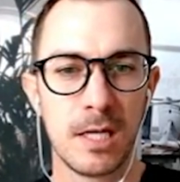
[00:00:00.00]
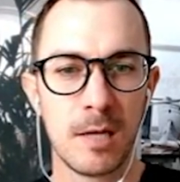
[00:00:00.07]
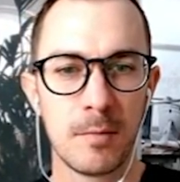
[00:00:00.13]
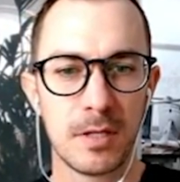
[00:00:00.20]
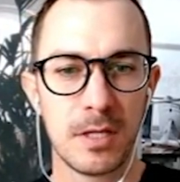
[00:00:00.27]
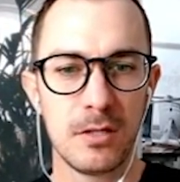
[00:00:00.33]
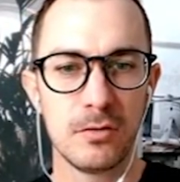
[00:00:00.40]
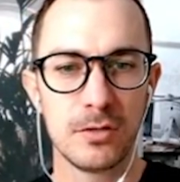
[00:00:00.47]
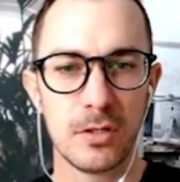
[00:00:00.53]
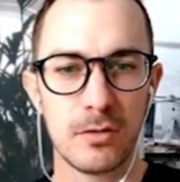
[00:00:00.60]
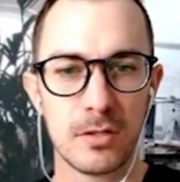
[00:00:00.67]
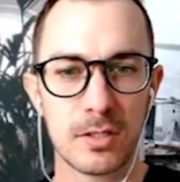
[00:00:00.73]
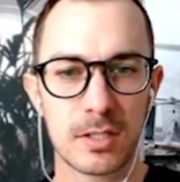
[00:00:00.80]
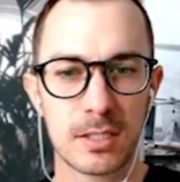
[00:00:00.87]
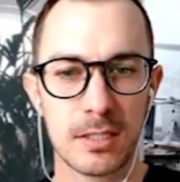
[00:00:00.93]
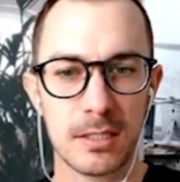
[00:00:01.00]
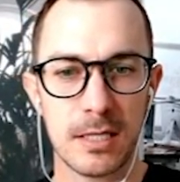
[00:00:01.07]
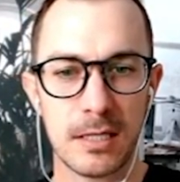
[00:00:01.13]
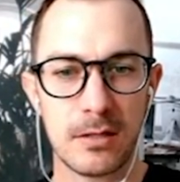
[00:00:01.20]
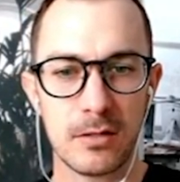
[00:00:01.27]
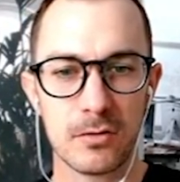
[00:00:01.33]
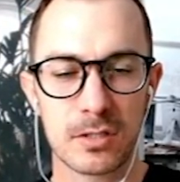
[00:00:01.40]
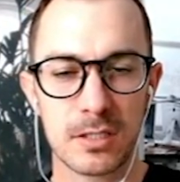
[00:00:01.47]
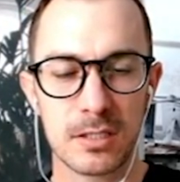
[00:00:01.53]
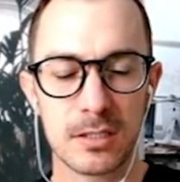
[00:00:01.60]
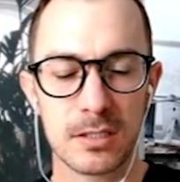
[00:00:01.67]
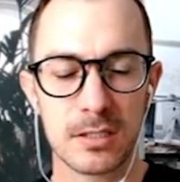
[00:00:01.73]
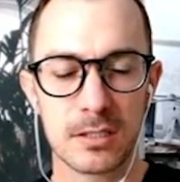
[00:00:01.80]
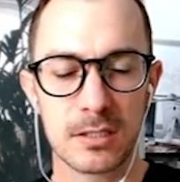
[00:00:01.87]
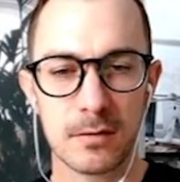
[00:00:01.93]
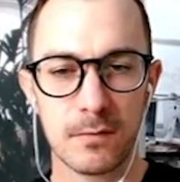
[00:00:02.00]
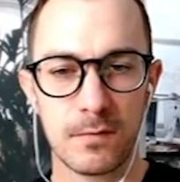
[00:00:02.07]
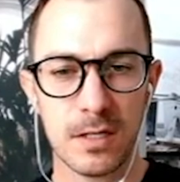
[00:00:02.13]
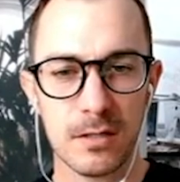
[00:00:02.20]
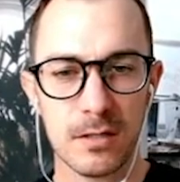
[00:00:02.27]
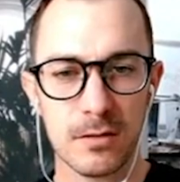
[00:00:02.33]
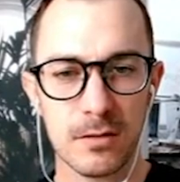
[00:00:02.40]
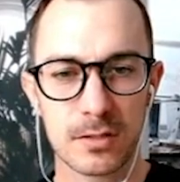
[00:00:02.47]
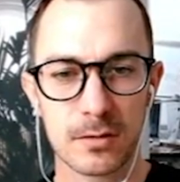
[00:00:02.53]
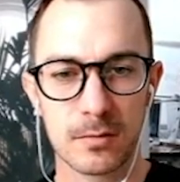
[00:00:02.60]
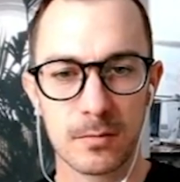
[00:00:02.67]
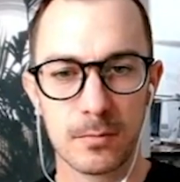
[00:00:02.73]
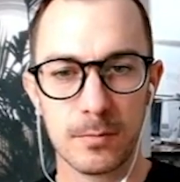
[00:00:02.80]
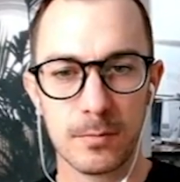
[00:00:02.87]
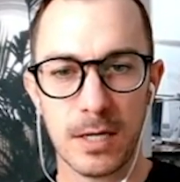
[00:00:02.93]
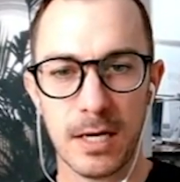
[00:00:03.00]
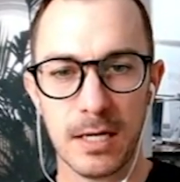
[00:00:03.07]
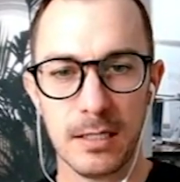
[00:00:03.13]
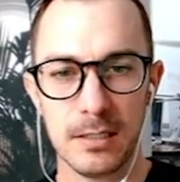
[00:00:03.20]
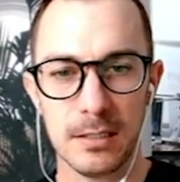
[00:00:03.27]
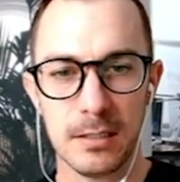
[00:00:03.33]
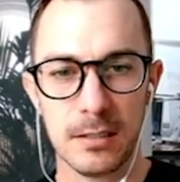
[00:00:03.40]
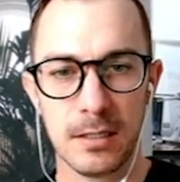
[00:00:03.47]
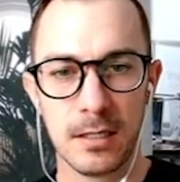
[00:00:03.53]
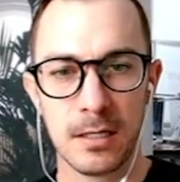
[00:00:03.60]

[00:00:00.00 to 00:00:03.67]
but then you'll notice that there's these fields behind it.